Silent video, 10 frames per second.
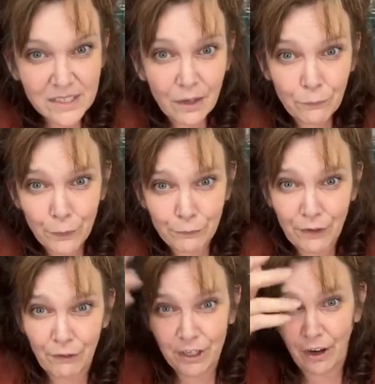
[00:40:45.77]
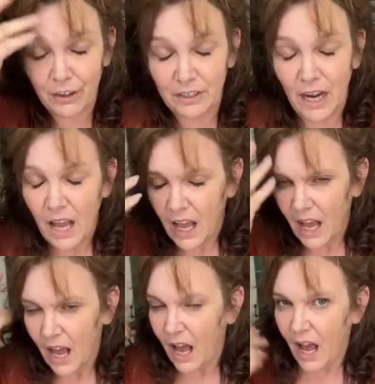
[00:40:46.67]
It's stuff for a fairy garden.
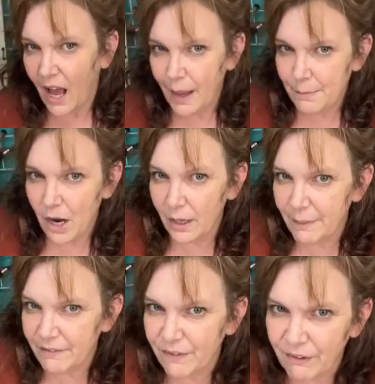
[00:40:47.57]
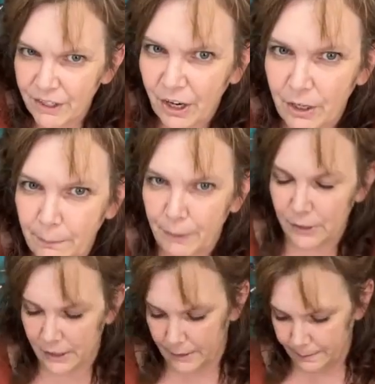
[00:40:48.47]
I'm not a big fairy garden
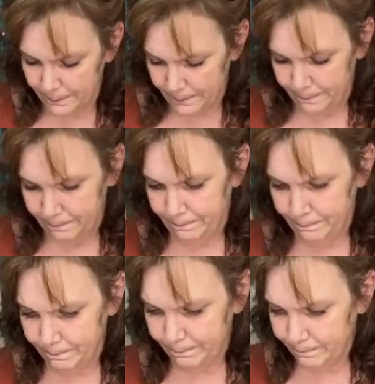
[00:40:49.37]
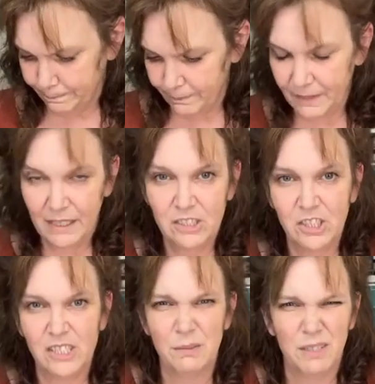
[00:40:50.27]
person.
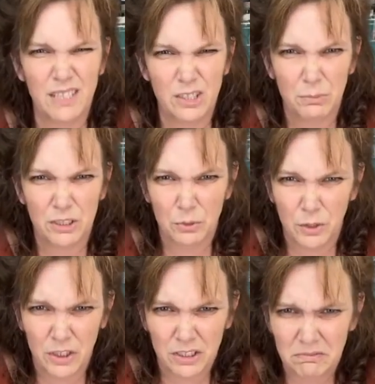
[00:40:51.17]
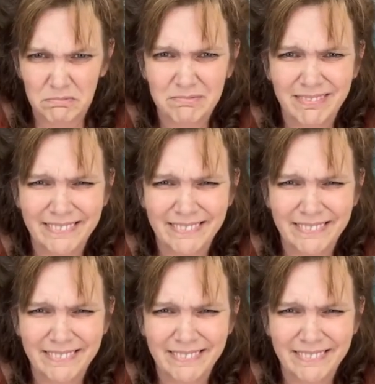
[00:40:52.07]
It just seems like too much work.